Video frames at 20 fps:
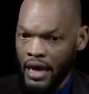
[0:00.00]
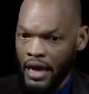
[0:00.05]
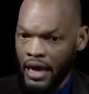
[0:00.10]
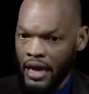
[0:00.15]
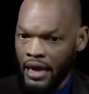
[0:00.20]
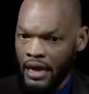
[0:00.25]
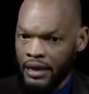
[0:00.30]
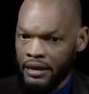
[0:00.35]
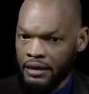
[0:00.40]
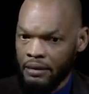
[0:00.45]

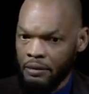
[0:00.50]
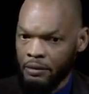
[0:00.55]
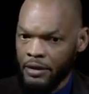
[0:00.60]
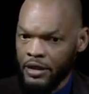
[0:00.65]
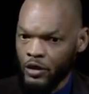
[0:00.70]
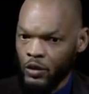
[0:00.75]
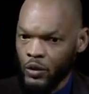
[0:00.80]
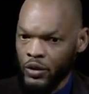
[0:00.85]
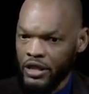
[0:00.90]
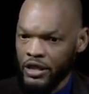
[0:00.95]
And
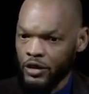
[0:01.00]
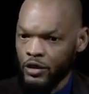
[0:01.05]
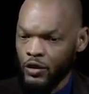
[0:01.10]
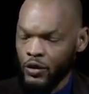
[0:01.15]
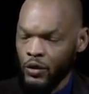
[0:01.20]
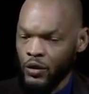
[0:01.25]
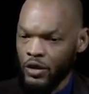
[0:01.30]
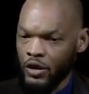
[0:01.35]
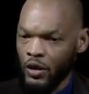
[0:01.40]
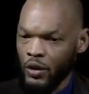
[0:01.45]
between
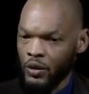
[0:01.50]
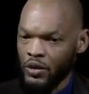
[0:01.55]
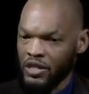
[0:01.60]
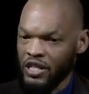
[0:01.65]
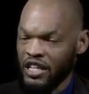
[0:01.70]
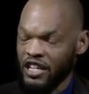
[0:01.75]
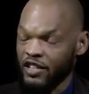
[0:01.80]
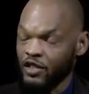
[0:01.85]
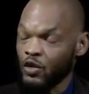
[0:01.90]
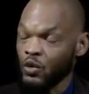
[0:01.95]

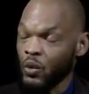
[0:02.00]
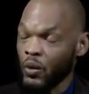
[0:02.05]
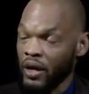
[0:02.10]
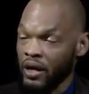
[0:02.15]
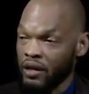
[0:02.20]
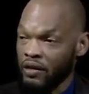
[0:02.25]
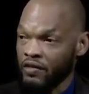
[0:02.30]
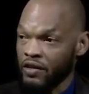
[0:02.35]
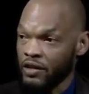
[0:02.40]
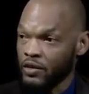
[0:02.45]

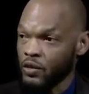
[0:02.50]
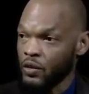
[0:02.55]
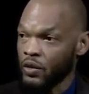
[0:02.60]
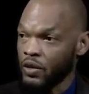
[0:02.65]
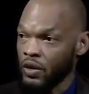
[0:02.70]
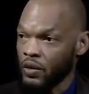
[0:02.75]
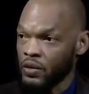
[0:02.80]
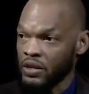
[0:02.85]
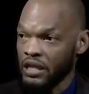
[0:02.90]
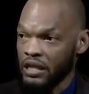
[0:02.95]
2012 and
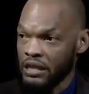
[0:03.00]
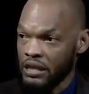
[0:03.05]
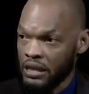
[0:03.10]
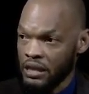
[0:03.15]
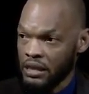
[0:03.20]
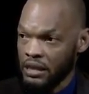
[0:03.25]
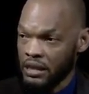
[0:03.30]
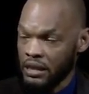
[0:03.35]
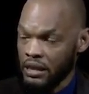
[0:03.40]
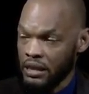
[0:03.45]

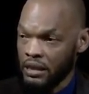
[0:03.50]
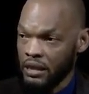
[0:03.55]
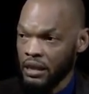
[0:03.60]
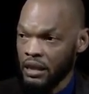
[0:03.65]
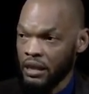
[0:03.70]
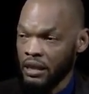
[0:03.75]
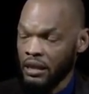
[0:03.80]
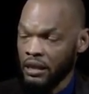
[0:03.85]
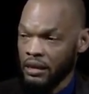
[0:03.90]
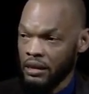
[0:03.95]
2016,
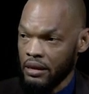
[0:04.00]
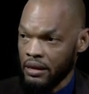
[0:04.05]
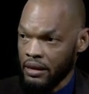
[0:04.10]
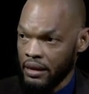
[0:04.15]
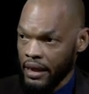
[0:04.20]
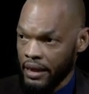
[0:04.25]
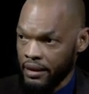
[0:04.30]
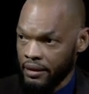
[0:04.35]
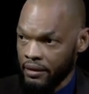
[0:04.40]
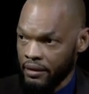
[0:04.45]

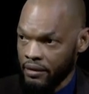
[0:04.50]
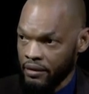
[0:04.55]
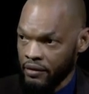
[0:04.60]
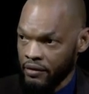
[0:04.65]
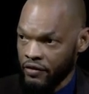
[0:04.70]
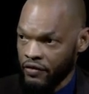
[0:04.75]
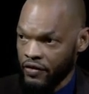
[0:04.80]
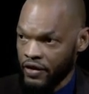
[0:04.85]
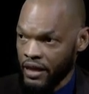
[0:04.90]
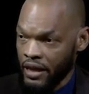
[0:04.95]
then
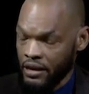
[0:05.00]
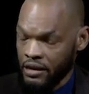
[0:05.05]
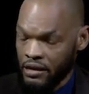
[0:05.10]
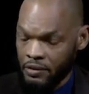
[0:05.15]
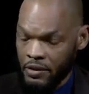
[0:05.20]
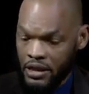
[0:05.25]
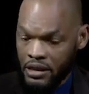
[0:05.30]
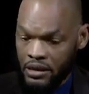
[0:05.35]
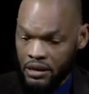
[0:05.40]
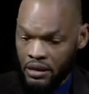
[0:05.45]
Finance
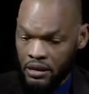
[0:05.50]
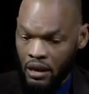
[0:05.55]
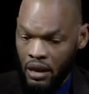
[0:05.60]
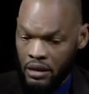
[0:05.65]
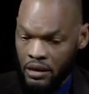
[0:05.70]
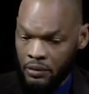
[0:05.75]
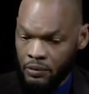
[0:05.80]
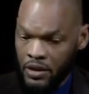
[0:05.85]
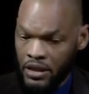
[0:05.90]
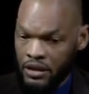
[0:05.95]
Minister
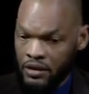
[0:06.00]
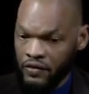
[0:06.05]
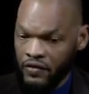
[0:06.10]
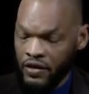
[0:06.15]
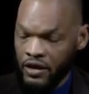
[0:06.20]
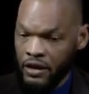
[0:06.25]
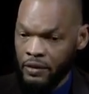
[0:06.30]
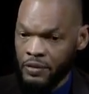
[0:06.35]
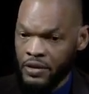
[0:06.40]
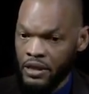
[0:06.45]
Dr. Peter
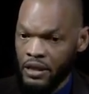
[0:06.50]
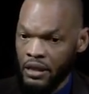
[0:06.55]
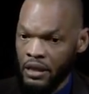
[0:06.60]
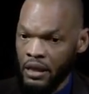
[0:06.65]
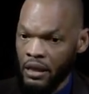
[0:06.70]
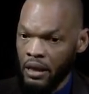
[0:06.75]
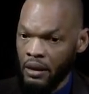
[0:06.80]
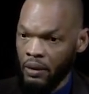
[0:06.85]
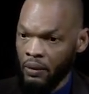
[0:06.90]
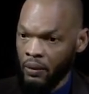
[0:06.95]
Phillips,
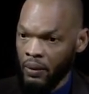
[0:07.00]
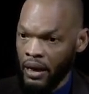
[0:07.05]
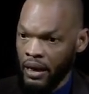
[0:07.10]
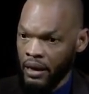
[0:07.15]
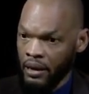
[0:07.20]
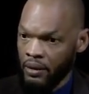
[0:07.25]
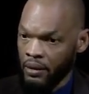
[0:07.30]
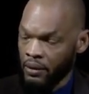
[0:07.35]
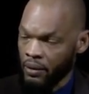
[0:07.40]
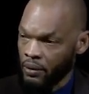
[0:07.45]

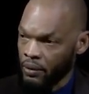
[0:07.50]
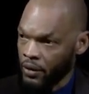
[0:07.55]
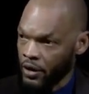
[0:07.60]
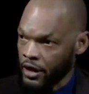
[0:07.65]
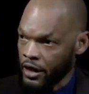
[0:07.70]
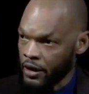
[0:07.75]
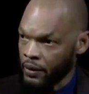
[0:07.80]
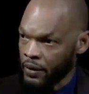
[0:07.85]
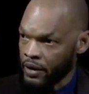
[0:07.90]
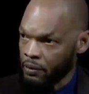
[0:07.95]
while
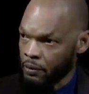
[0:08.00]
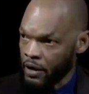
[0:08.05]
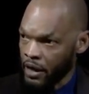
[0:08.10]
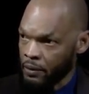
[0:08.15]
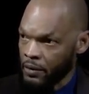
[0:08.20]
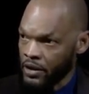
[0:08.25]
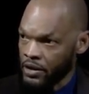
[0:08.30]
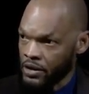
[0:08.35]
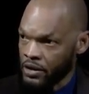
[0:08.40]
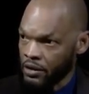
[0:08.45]
working with
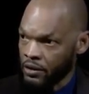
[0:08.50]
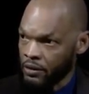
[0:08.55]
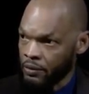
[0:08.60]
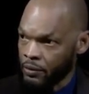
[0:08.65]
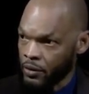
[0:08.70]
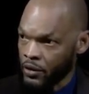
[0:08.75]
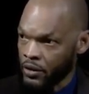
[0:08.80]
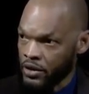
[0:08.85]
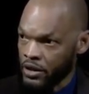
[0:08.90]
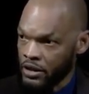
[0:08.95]
Prime Minister
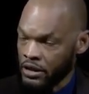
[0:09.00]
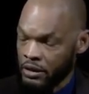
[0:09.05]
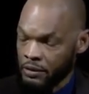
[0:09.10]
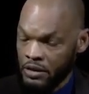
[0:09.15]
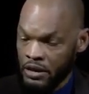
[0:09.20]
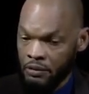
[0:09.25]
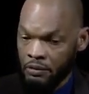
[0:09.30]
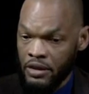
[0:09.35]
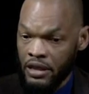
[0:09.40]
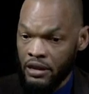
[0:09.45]
Portia
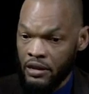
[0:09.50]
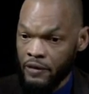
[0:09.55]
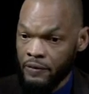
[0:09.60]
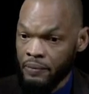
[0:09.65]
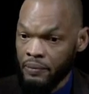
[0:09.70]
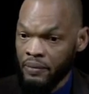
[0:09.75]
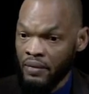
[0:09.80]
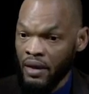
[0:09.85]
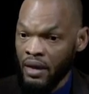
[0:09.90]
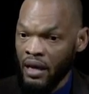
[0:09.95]
Simpson Miller,
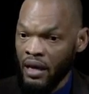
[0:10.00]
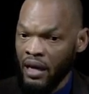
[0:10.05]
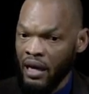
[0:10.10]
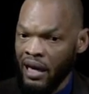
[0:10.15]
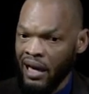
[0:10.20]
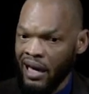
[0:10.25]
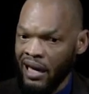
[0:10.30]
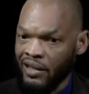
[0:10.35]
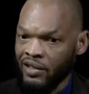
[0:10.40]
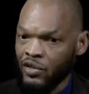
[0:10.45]

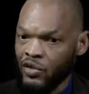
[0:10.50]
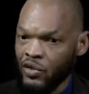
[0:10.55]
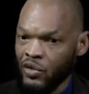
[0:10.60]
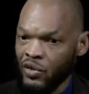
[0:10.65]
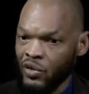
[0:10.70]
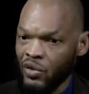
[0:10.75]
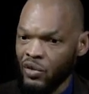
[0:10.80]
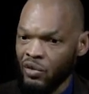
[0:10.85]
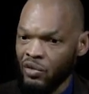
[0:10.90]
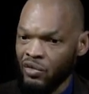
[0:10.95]
had to
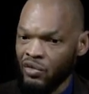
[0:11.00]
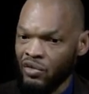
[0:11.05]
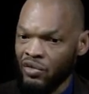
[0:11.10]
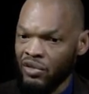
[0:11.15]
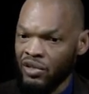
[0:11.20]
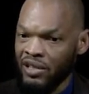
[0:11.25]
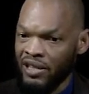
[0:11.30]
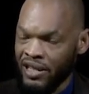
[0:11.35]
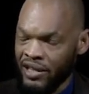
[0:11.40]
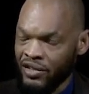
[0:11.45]

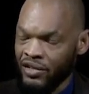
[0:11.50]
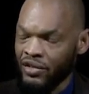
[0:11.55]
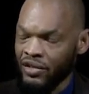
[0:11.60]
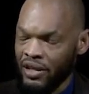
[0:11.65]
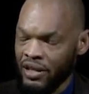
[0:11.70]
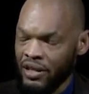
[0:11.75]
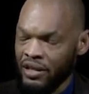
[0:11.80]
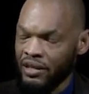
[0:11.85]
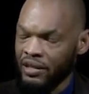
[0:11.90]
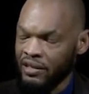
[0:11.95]

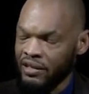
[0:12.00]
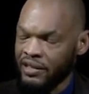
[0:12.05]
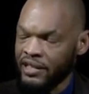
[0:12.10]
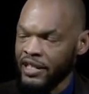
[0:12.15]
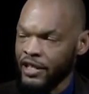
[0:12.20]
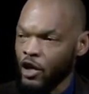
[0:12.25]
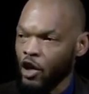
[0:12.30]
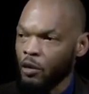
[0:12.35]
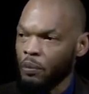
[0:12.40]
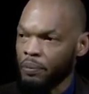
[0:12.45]
literally
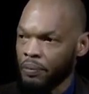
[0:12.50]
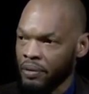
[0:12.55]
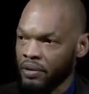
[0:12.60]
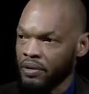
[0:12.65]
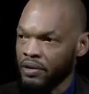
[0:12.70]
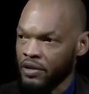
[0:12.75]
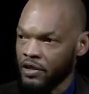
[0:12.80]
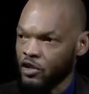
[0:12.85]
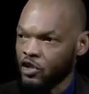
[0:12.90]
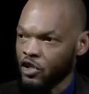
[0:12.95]
dig
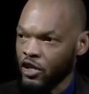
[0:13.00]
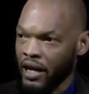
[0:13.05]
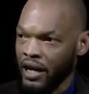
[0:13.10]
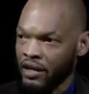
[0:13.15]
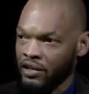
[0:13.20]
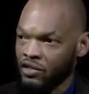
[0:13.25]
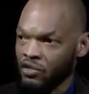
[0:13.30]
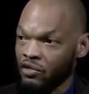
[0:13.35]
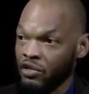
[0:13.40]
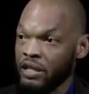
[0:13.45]
up the
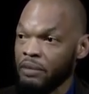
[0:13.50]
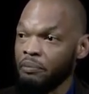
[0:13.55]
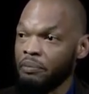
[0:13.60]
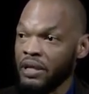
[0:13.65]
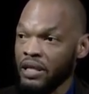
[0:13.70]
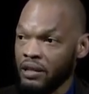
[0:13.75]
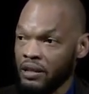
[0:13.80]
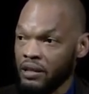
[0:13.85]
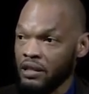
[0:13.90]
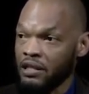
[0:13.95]
tracks,
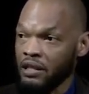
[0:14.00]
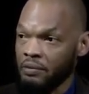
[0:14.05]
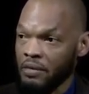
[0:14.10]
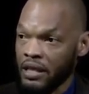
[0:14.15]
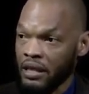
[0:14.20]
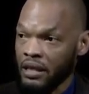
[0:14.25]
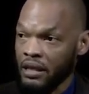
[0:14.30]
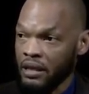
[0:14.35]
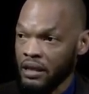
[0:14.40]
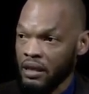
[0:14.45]
rebuild the
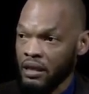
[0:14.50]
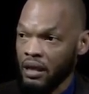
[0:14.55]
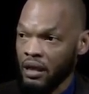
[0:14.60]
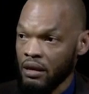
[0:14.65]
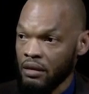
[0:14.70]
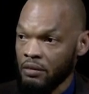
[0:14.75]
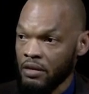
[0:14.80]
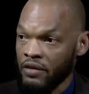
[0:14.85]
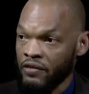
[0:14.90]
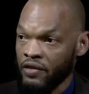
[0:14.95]
Jamaican
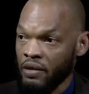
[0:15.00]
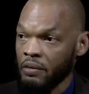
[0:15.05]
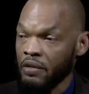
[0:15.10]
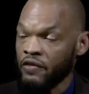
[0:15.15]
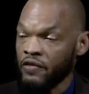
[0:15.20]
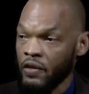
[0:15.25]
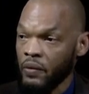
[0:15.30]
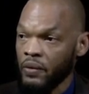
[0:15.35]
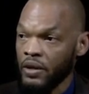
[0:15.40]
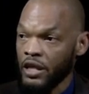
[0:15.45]
economy from the
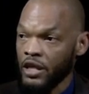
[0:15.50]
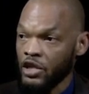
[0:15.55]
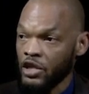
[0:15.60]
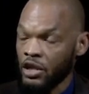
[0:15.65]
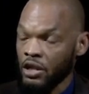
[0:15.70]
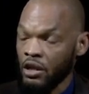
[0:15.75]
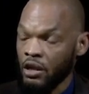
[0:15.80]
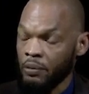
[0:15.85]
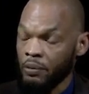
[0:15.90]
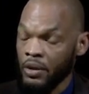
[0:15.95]

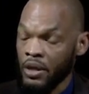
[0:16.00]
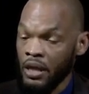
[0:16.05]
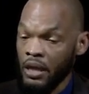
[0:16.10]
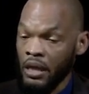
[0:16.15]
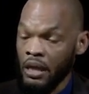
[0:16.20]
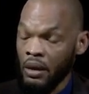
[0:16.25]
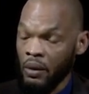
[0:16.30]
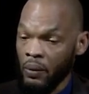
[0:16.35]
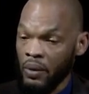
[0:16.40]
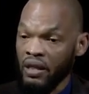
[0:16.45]
foundation up
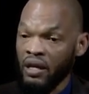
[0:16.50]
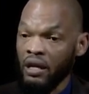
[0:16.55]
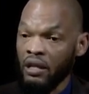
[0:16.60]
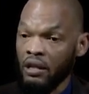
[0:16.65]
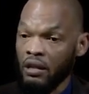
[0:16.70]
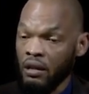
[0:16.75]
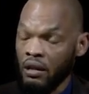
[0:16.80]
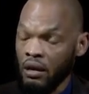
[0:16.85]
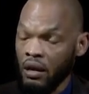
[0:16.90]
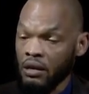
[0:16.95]
with a
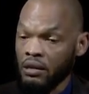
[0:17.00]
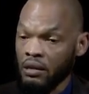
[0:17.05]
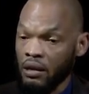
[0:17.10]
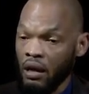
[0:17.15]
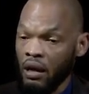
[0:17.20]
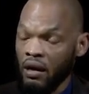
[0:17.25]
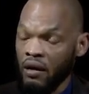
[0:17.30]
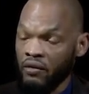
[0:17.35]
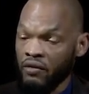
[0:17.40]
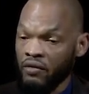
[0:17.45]
lot
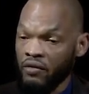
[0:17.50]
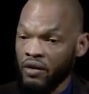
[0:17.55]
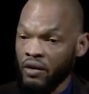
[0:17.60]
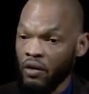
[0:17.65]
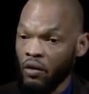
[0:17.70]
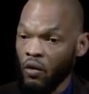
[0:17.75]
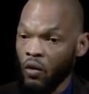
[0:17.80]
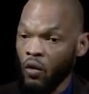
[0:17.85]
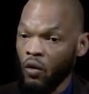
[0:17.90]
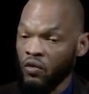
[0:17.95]
of
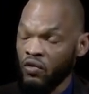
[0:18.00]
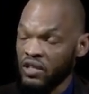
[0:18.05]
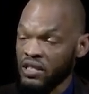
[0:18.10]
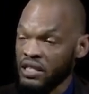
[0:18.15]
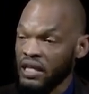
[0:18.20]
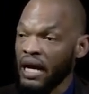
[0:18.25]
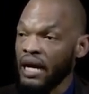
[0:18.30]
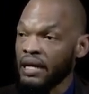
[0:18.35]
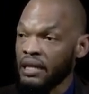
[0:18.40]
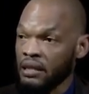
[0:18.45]

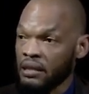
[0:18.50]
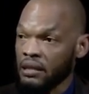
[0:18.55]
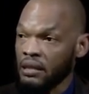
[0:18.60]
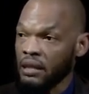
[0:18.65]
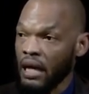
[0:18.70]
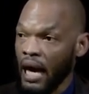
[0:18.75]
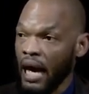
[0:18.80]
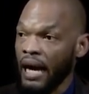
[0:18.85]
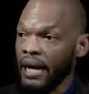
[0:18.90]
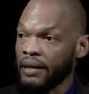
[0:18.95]
oversight
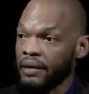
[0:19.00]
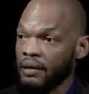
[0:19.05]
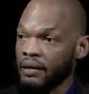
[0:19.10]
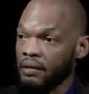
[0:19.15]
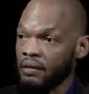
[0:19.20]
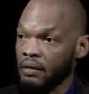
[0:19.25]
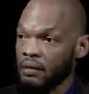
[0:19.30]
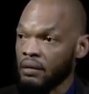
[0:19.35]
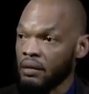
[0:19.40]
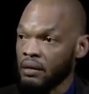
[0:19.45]

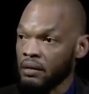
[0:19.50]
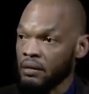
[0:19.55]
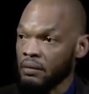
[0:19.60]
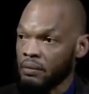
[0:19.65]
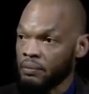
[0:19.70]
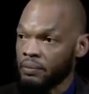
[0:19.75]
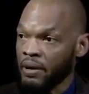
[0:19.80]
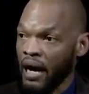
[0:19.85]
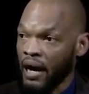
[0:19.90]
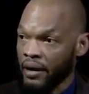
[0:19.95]
and
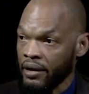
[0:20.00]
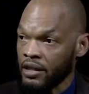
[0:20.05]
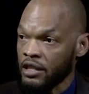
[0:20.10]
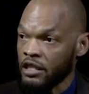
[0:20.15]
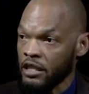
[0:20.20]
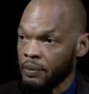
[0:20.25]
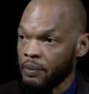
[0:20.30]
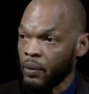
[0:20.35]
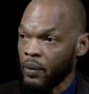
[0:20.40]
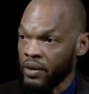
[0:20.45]

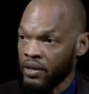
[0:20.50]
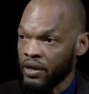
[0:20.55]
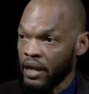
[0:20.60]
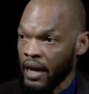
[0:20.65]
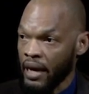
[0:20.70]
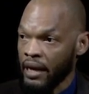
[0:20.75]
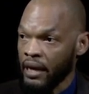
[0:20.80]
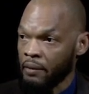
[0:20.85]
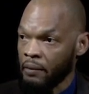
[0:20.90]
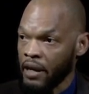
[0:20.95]
partnership with the
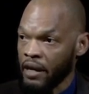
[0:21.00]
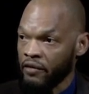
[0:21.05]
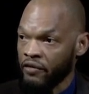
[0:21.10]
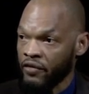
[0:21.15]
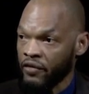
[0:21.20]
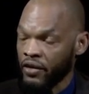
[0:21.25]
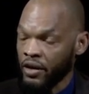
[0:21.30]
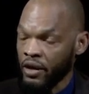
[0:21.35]
IMF.